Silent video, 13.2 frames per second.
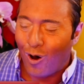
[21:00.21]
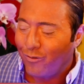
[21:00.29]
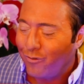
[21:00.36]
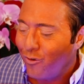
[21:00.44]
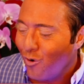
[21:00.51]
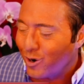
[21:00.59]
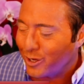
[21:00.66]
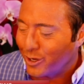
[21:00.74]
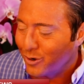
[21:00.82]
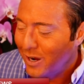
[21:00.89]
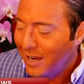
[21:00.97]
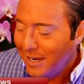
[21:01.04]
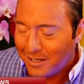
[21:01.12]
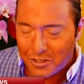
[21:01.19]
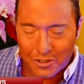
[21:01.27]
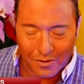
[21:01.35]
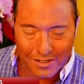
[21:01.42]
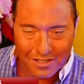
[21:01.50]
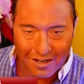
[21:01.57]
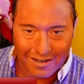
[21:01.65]
all for you
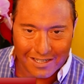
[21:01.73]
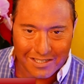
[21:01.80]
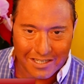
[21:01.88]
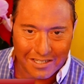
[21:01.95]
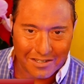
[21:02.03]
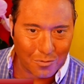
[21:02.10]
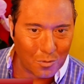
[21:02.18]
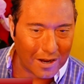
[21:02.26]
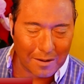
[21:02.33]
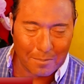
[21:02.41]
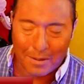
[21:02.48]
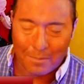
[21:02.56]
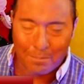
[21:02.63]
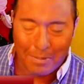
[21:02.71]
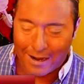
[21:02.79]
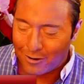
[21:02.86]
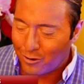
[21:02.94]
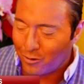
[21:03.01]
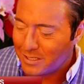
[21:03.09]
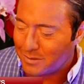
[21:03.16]
during this holiday season. What could be
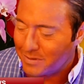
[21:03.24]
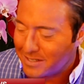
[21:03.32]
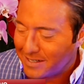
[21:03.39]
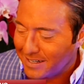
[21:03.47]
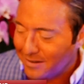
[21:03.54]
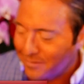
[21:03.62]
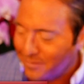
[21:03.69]
better Christmas